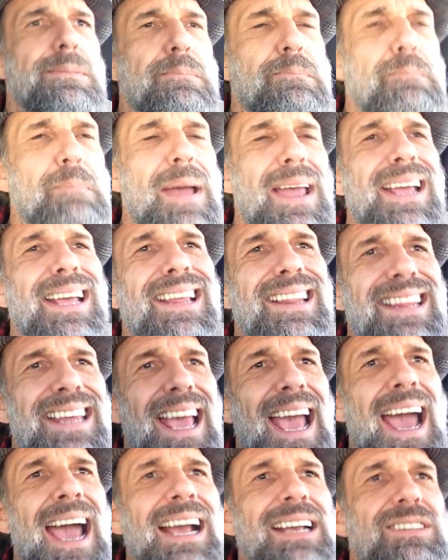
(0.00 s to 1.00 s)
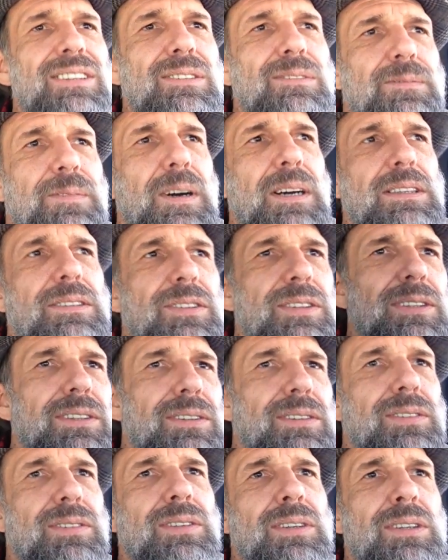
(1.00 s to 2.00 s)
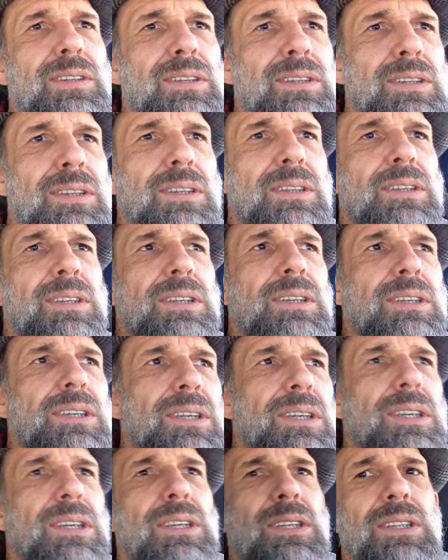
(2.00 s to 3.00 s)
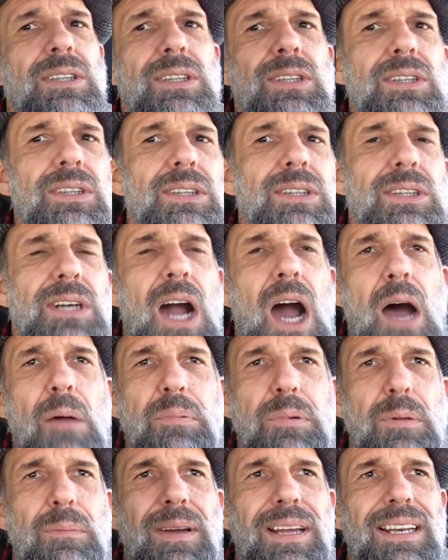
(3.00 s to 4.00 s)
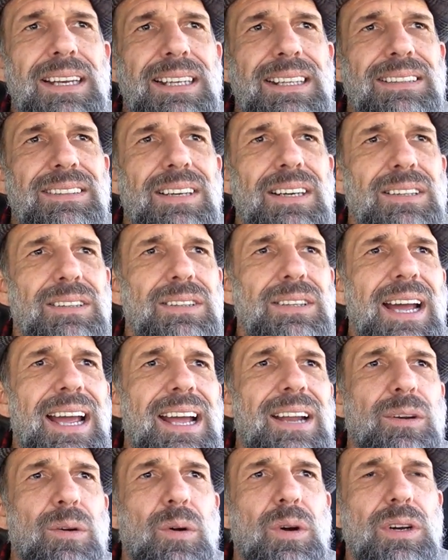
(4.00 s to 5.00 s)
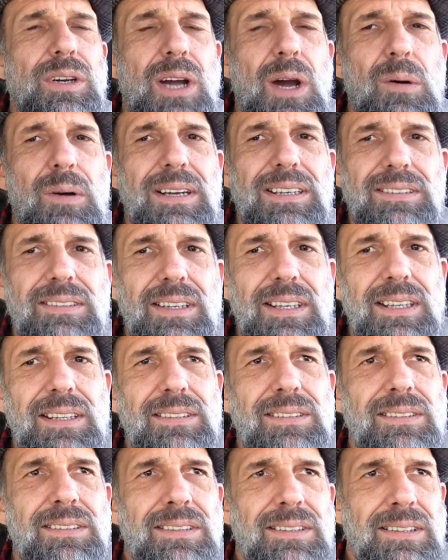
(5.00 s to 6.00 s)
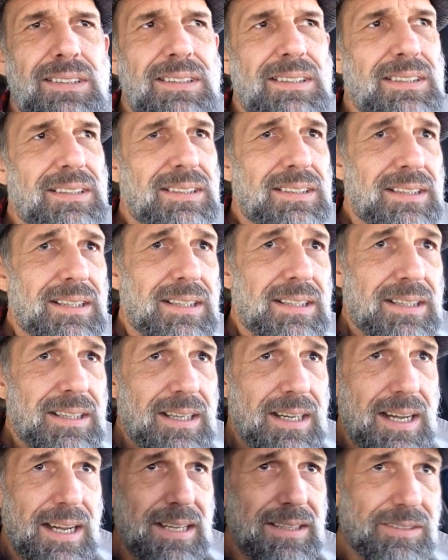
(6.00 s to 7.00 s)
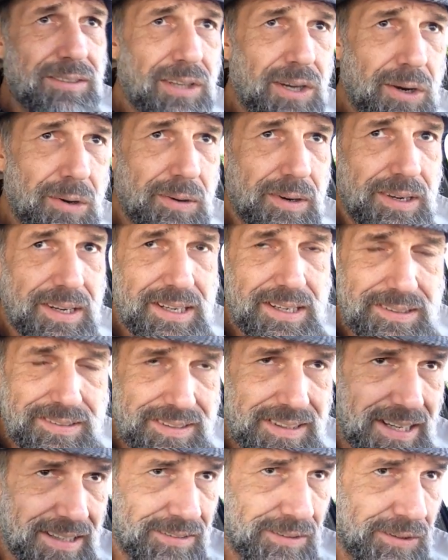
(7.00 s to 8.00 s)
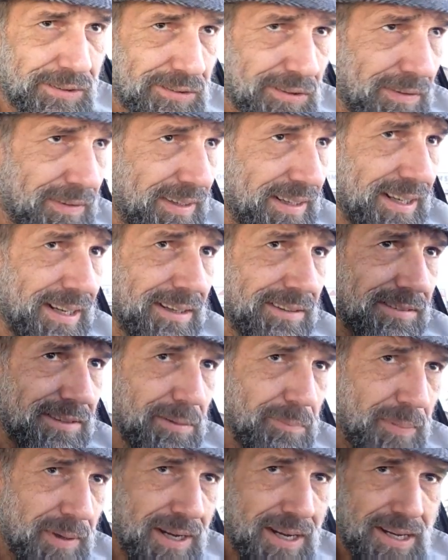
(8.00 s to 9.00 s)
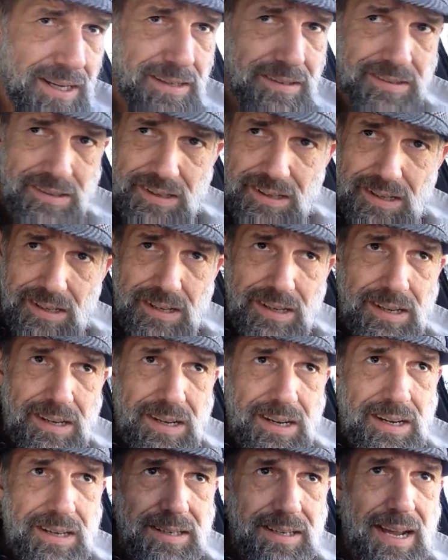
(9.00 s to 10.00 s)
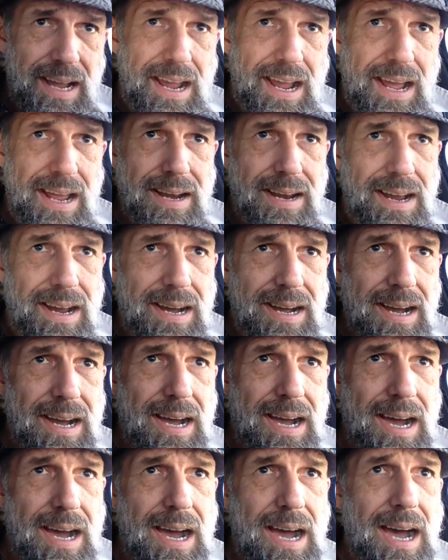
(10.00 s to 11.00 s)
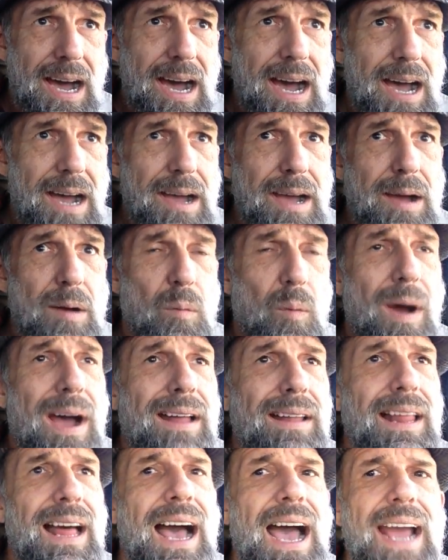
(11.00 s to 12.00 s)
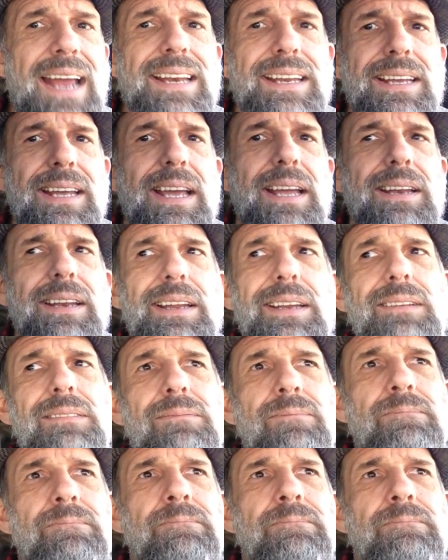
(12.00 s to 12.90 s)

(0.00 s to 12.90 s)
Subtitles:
make the action functions complement each other and or coexist. And so it is the case also that ESTPs can, while ideating,